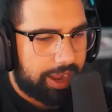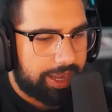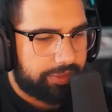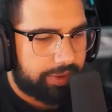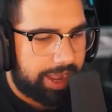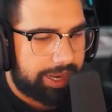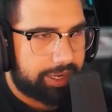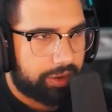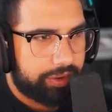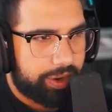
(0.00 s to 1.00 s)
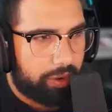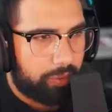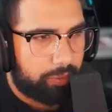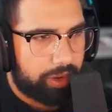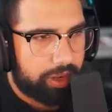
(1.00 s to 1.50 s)
I do not
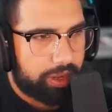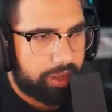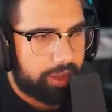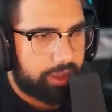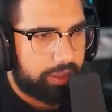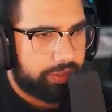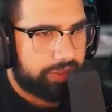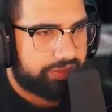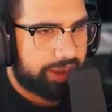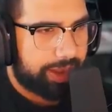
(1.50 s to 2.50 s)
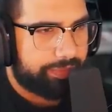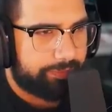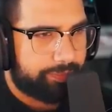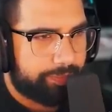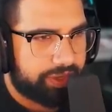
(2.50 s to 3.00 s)
condone this type
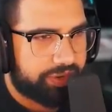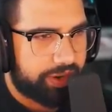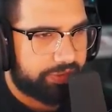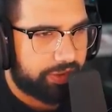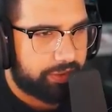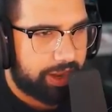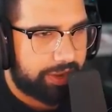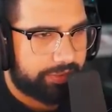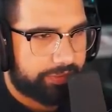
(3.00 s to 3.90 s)
of bitchness that you guys are